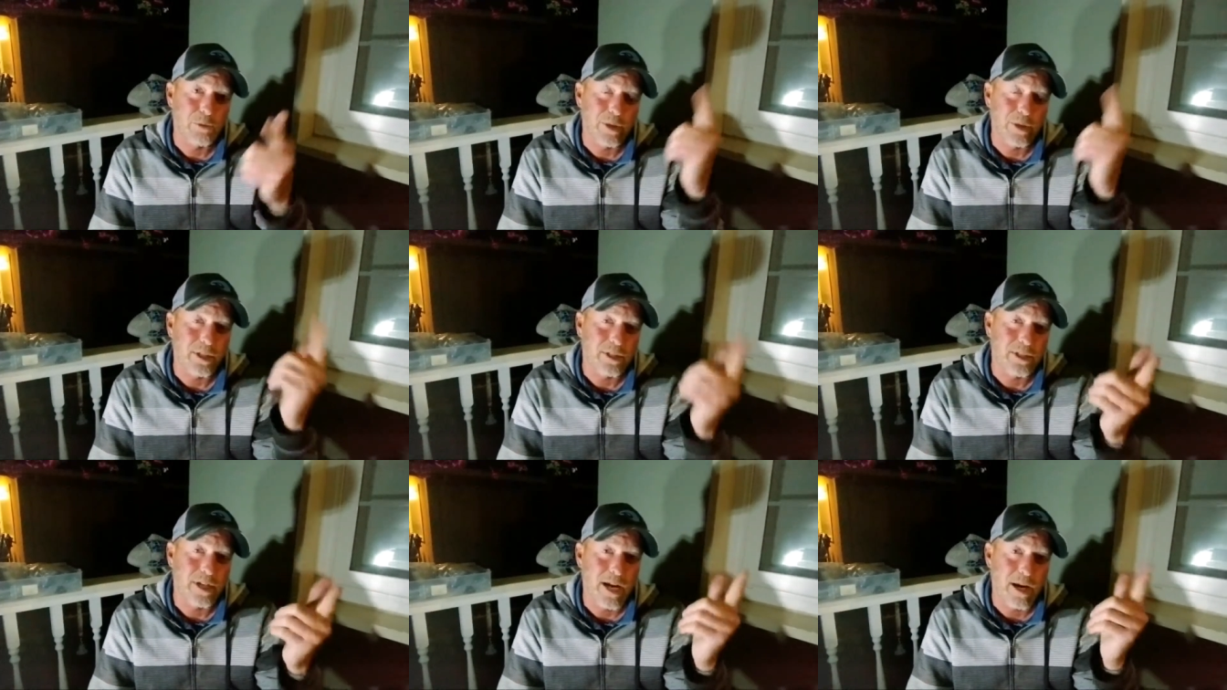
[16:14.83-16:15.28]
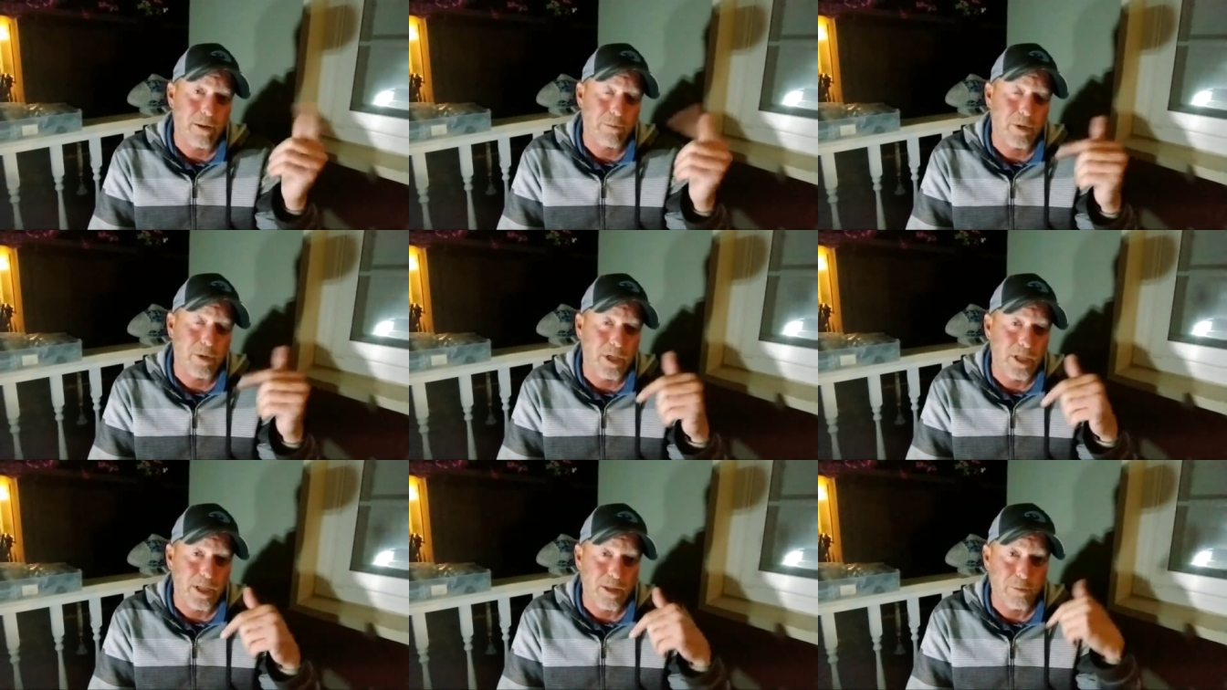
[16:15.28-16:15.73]
with this
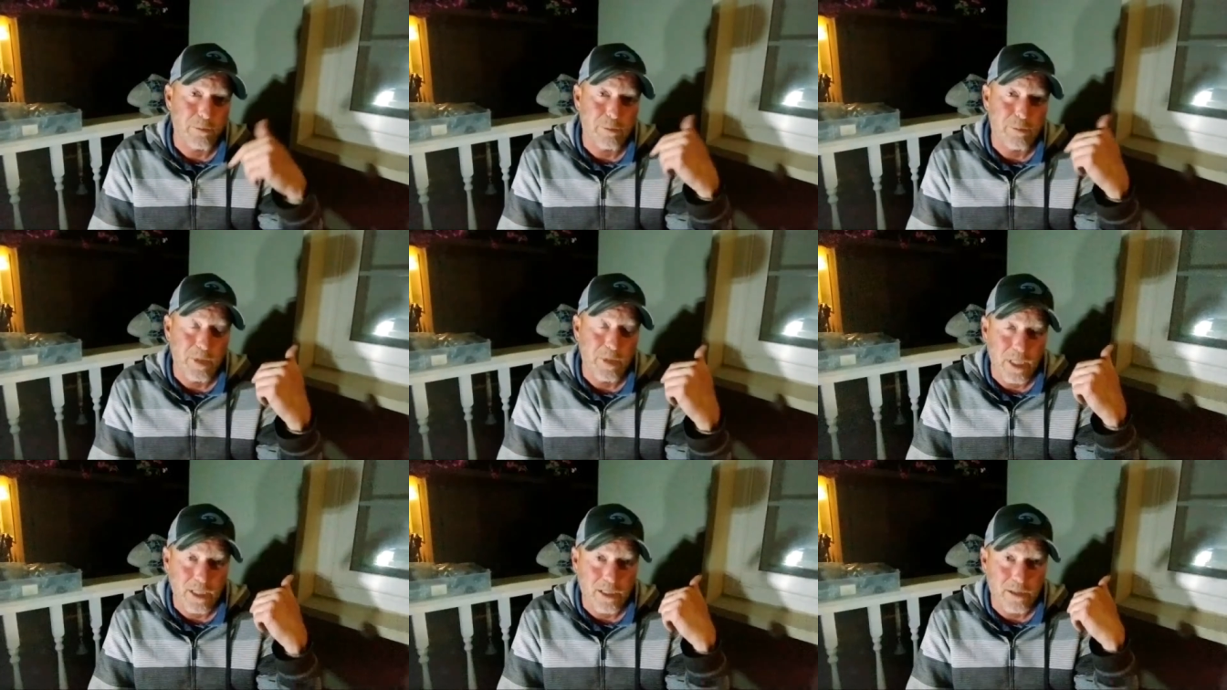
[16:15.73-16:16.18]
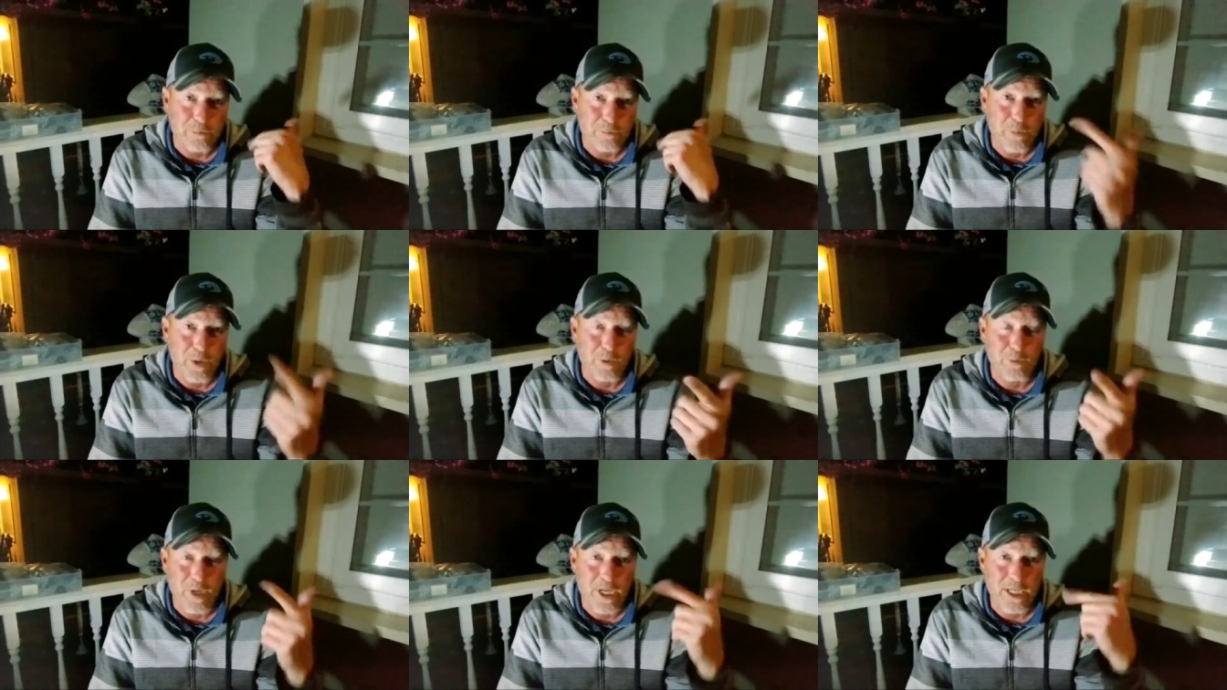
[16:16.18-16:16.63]
camera and the
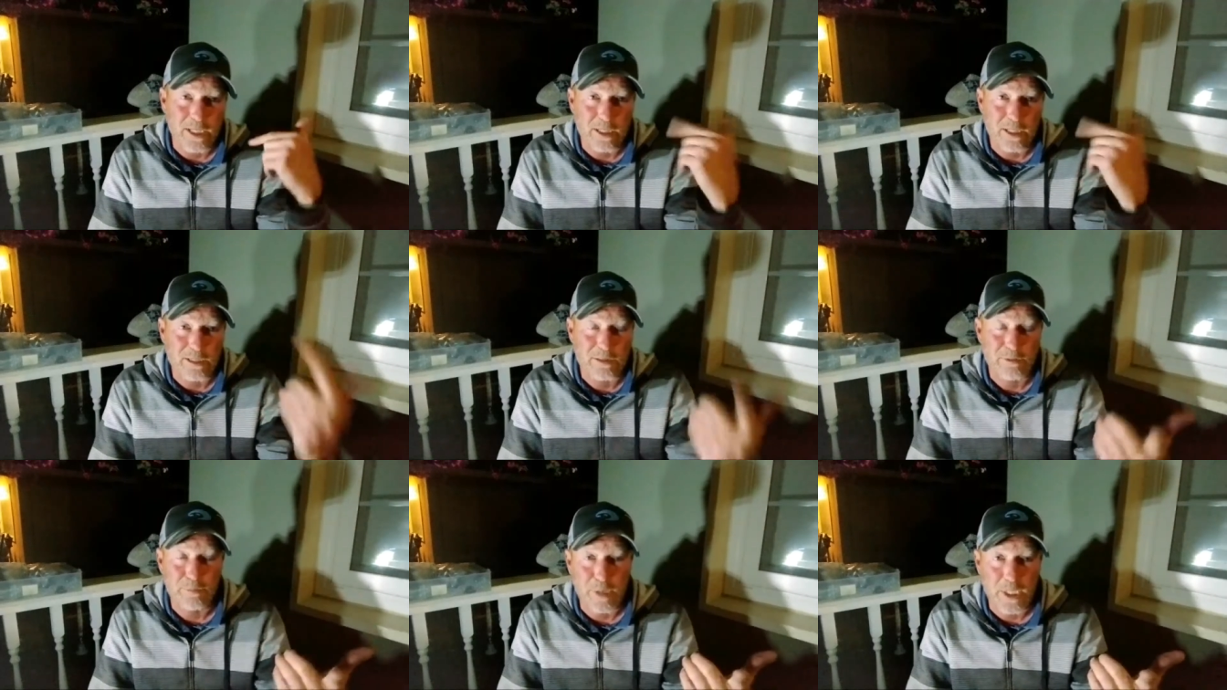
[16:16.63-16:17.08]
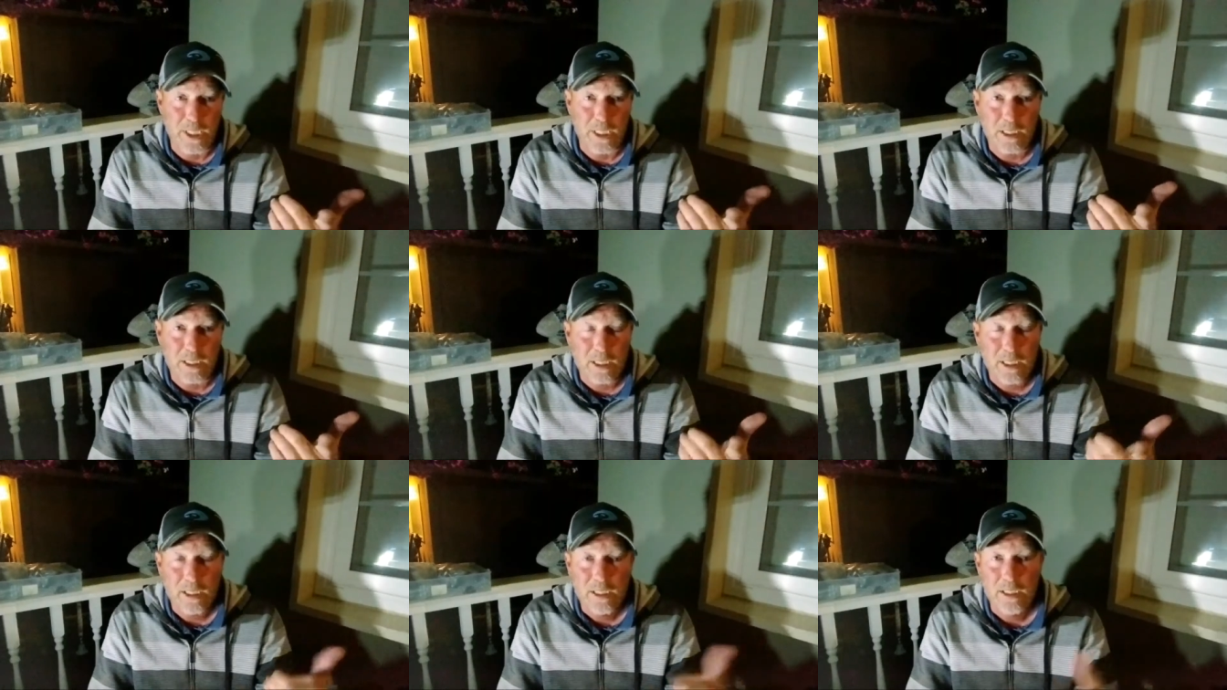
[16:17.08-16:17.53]
bit rate and the speed.